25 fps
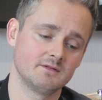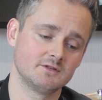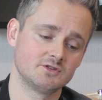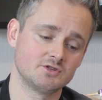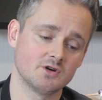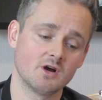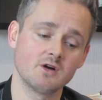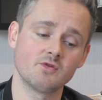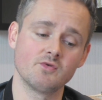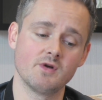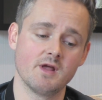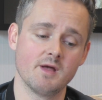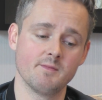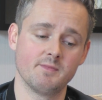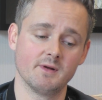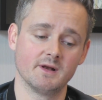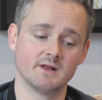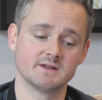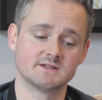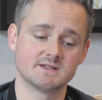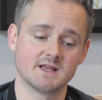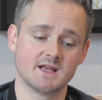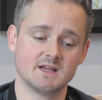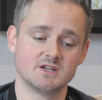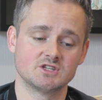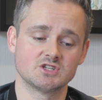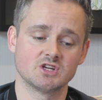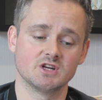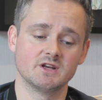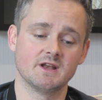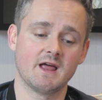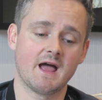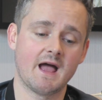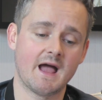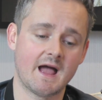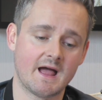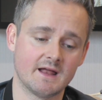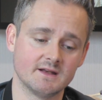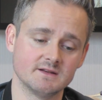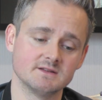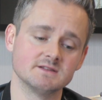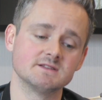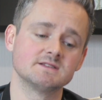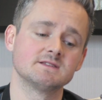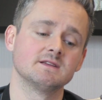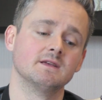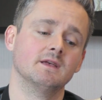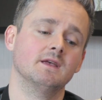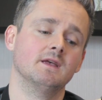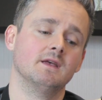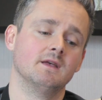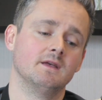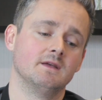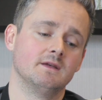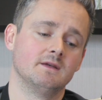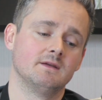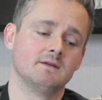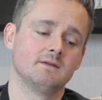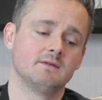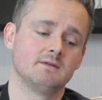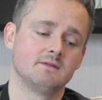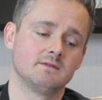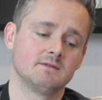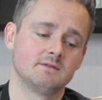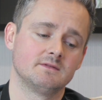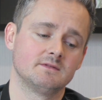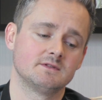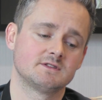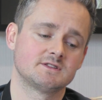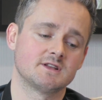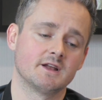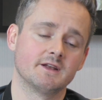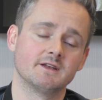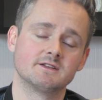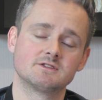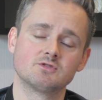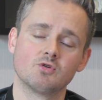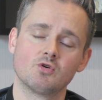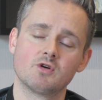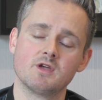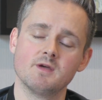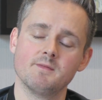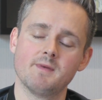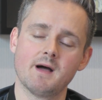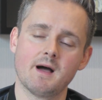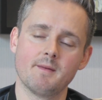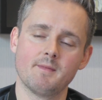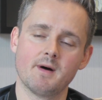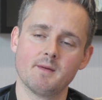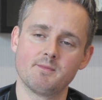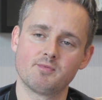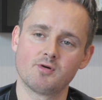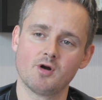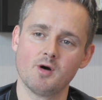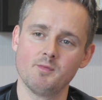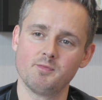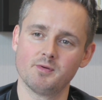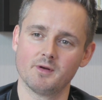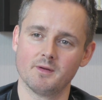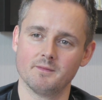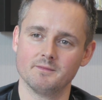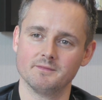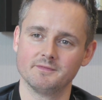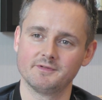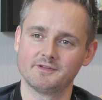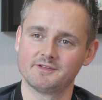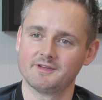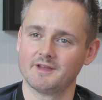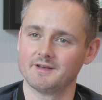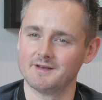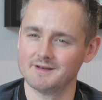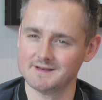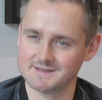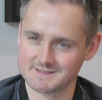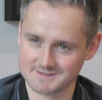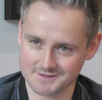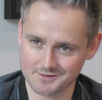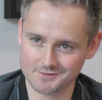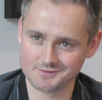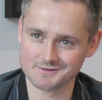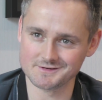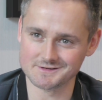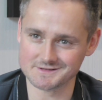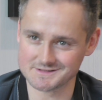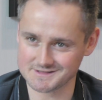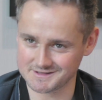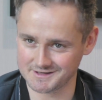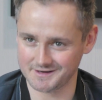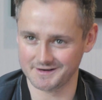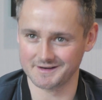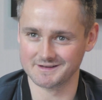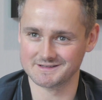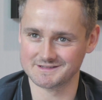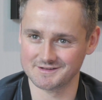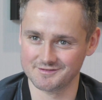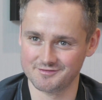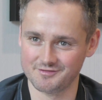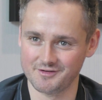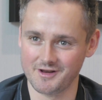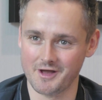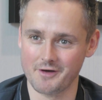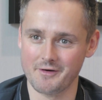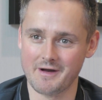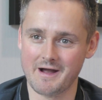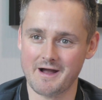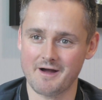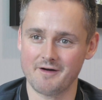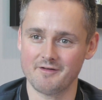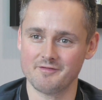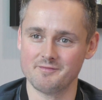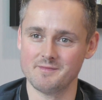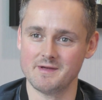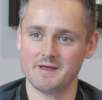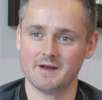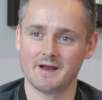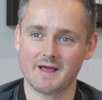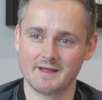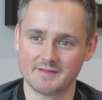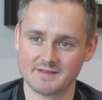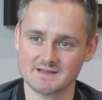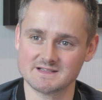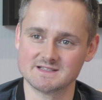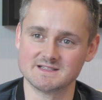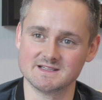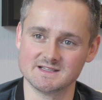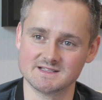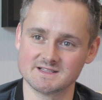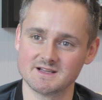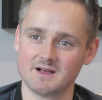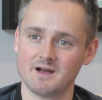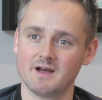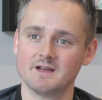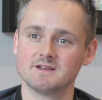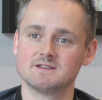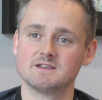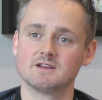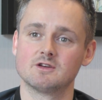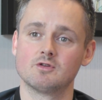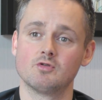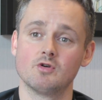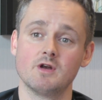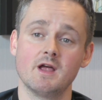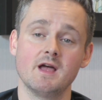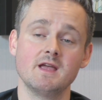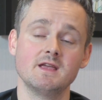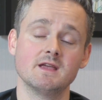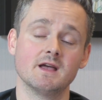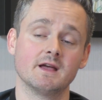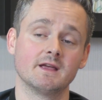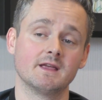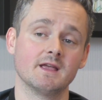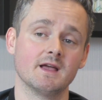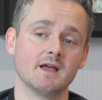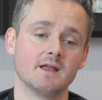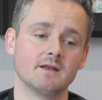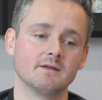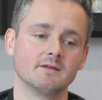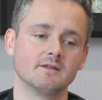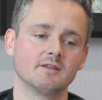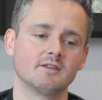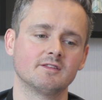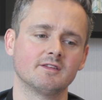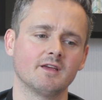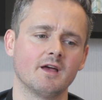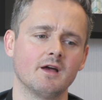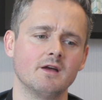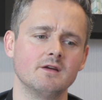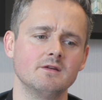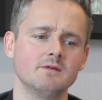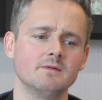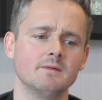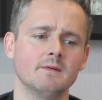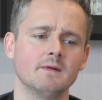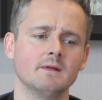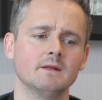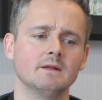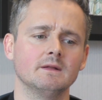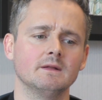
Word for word: drug rehabilitation and started talking about my problems, suddenly songs started to mm. flow out of me, and I had this desire to create again. So,